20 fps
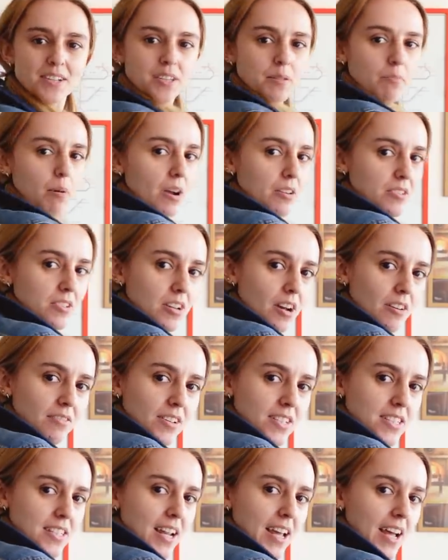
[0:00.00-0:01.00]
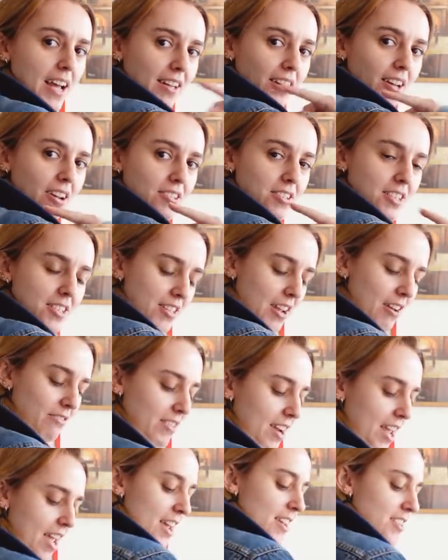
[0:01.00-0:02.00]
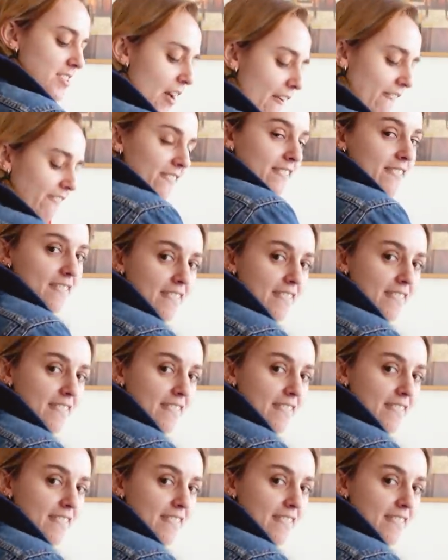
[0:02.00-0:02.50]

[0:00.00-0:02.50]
to the post office and I had loads of stuff in here, so.